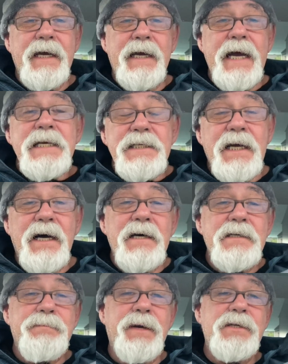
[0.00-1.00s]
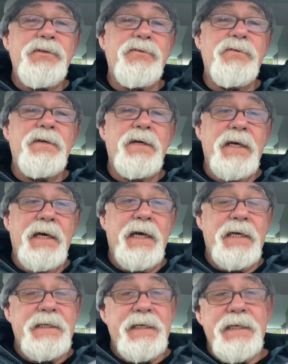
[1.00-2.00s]
gas cars, petrol
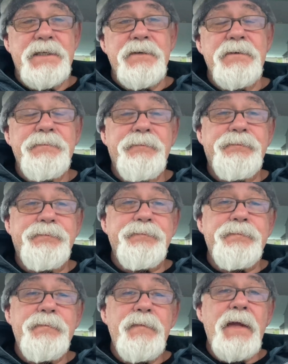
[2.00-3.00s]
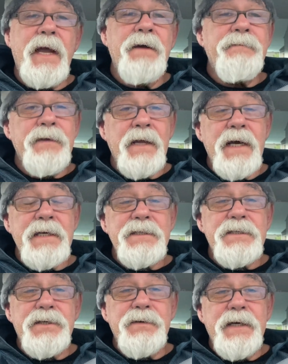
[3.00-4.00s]
and diesel. And for the
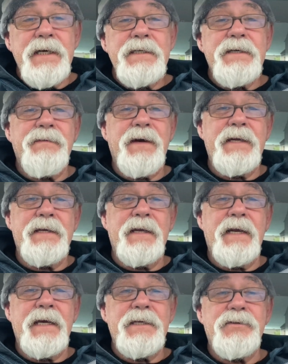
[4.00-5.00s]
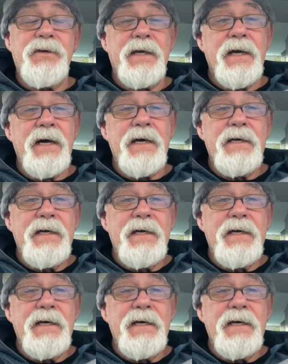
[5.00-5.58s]
last 2 years, I've had an electric car.